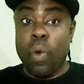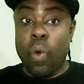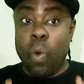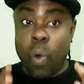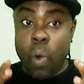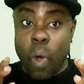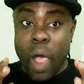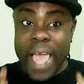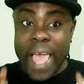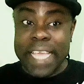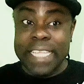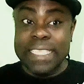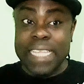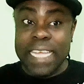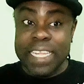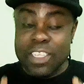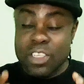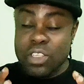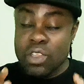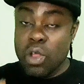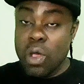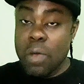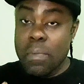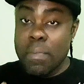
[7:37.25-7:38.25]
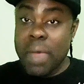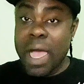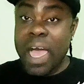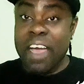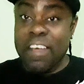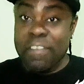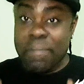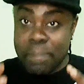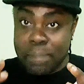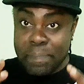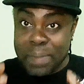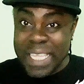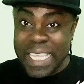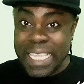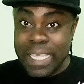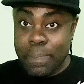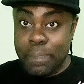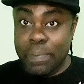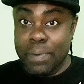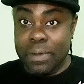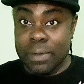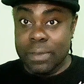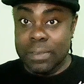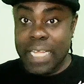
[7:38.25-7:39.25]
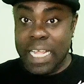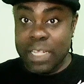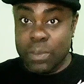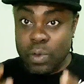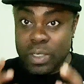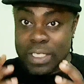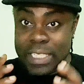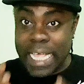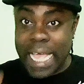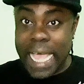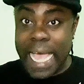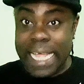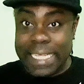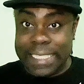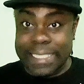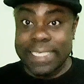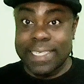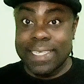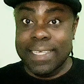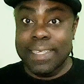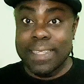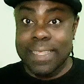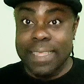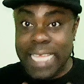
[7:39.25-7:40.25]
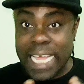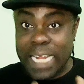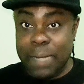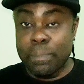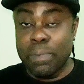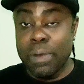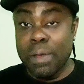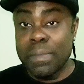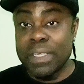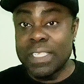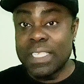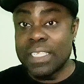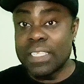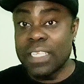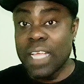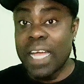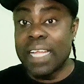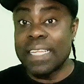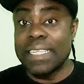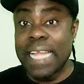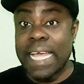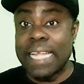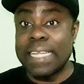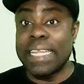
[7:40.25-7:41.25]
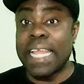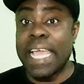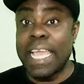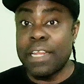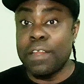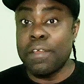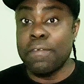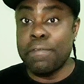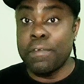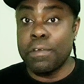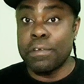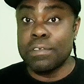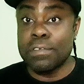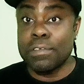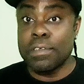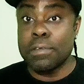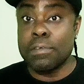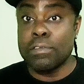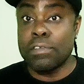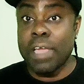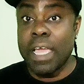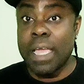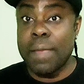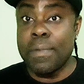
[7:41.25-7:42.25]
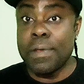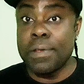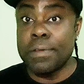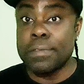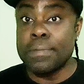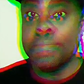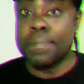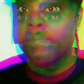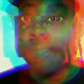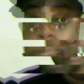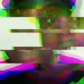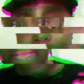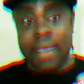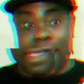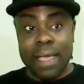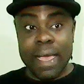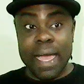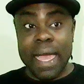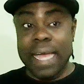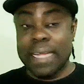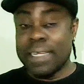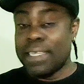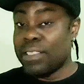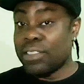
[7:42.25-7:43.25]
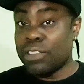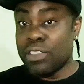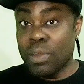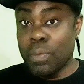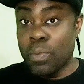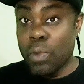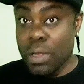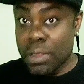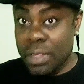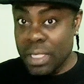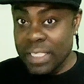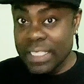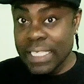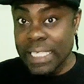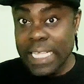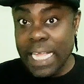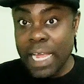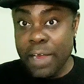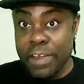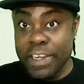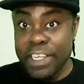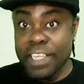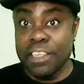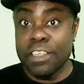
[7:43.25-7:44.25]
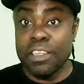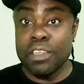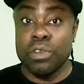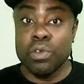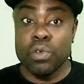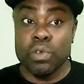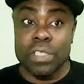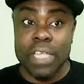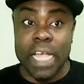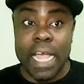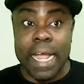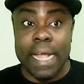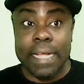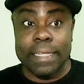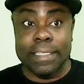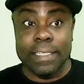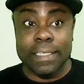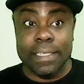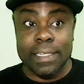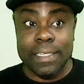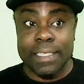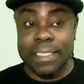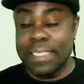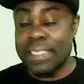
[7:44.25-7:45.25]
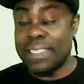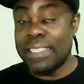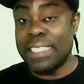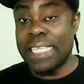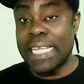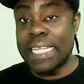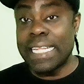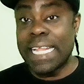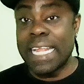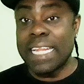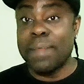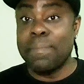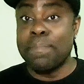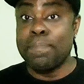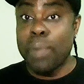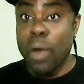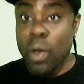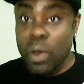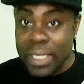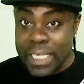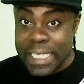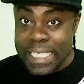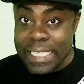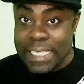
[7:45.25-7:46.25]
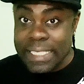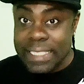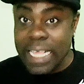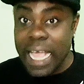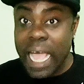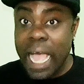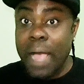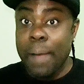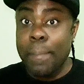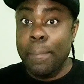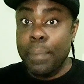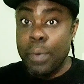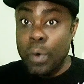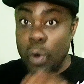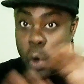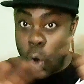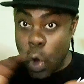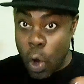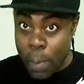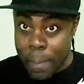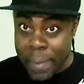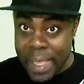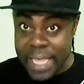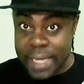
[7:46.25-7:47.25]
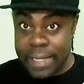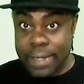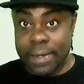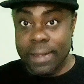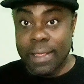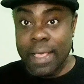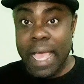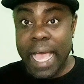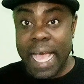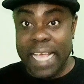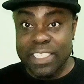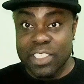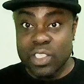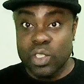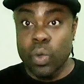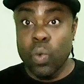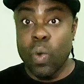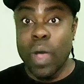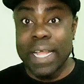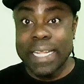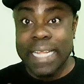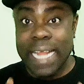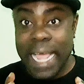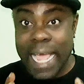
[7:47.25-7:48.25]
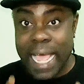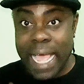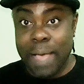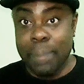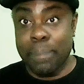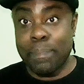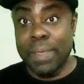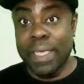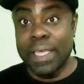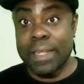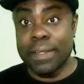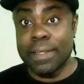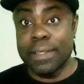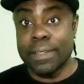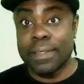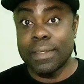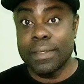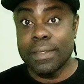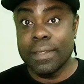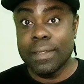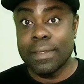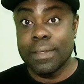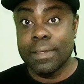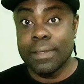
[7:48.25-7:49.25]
quite a number of people that was at that premises on that night, of viewers and subscribers. According to some more things that I read in the news article, it is said that the police are probing as to what happened